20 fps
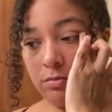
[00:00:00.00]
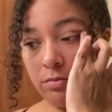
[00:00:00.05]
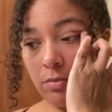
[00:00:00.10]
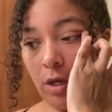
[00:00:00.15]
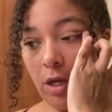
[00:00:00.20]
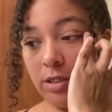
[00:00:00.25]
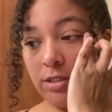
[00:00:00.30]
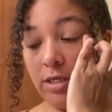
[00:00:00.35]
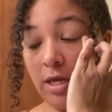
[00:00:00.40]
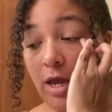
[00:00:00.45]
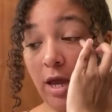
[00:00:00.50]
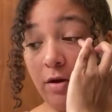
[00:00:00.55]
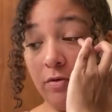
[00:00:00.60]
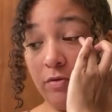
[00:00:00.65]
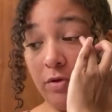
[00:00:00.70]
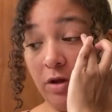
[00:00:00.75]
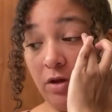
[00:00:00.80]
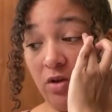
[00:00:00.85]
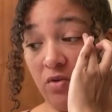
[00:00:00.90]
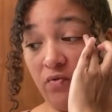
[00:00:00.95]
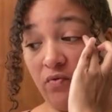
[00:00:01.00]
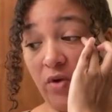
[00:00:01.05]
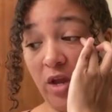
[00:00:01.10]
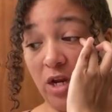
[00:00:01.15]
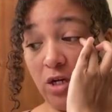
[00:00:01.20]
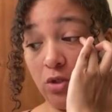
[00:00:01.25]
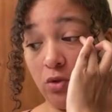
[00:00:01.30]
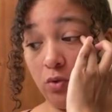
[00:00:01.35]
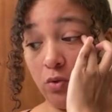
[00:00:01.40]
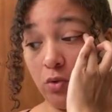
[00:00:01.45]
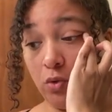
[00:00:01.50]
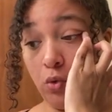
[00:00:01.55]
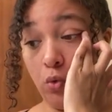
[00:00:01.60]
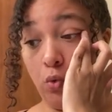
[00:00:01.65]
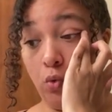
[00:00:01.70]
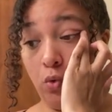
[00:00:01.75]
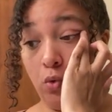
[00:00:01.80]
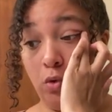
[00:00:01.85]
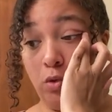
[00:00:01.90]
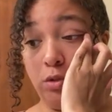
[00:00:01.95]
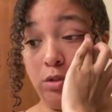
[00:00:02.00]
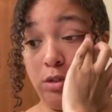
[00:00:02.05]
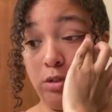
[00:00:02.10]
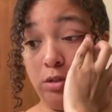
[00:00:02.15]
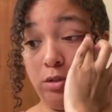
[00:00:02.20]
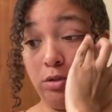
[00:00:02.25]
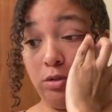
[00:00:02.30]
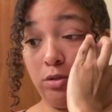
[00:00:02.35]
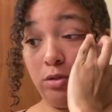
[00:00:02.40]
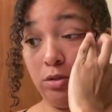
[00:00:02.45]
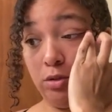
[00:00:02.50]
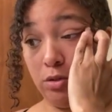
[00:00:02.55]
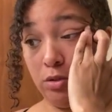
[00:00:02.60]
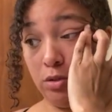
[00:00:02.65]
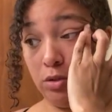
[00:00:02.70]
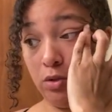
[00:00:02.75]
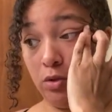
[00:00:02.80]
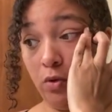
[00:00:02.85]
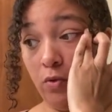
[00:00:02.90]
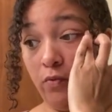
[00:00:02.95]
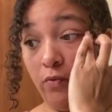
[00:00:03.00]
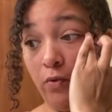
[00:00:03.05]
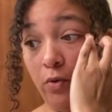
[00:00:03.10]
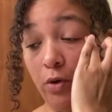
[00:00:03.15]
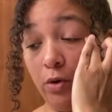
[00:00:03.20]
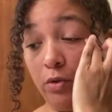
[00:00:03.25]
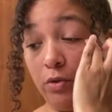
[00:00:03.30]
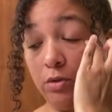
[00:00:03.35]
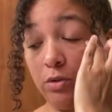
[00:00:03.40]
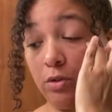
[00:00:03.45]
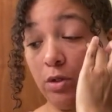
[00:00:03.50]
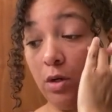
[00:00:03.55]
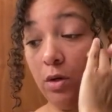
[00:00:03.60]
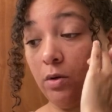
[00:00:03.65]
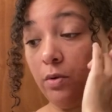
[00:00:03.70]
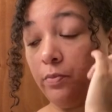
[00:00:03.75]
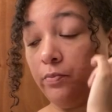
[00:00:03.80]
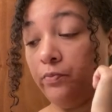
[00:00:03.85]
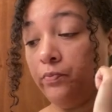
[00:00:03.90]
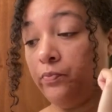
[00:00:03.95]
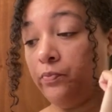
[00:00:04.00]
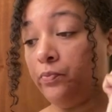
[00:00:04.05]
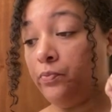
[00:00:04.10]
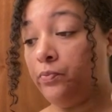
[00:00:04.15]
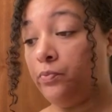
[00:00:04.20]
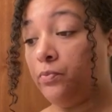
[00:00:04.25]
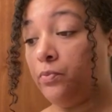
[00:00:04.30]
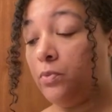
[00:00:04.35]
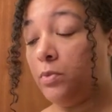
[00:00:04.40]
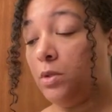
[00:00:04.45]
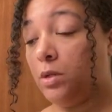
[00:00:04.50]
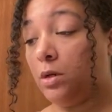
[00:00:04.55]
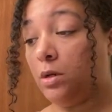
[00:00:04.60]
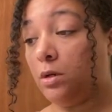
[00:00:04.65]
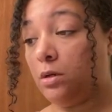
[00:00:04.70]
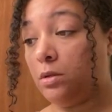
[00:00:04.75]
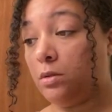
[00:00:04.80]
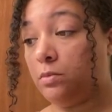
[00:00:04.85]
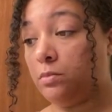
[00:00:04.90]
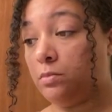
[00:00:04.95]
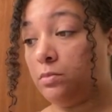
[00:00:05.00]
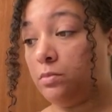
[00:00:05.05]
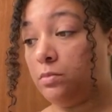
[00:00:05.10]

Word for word: because I have like facial tools and so forth, so um,